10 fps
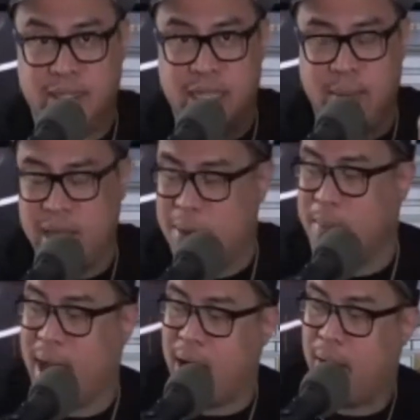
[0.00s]
Tell me
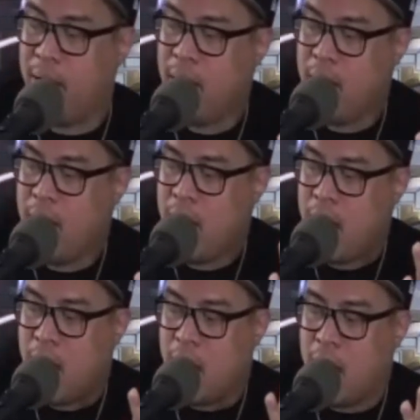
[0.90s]
about
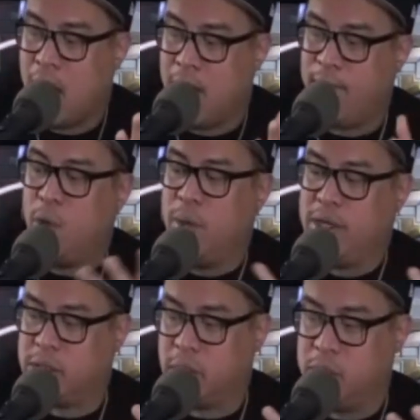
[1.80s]
a few
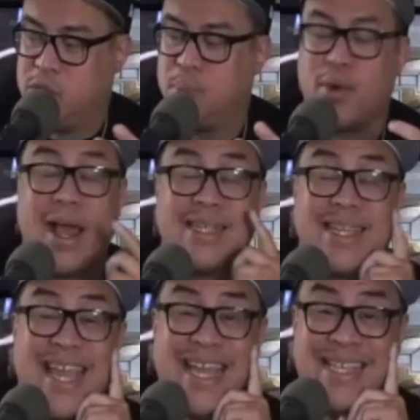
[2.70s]
weeks ago, you surprised
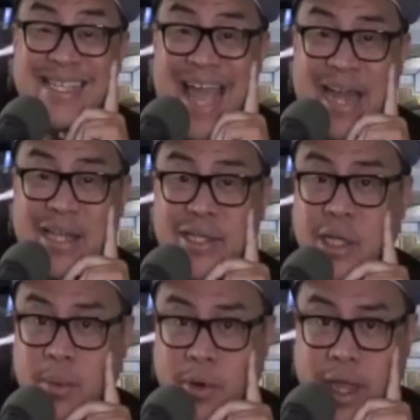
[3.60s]
kids at a
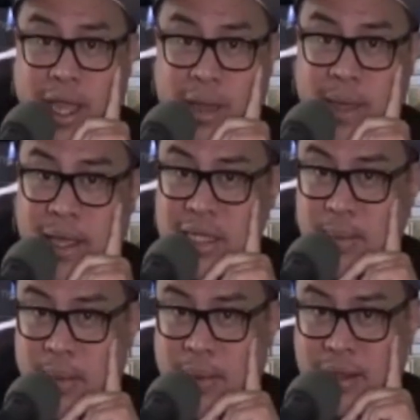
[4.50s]
summer camp, man. Tell
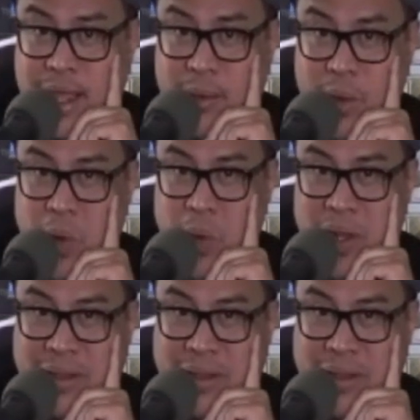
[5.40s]
me about that real quick.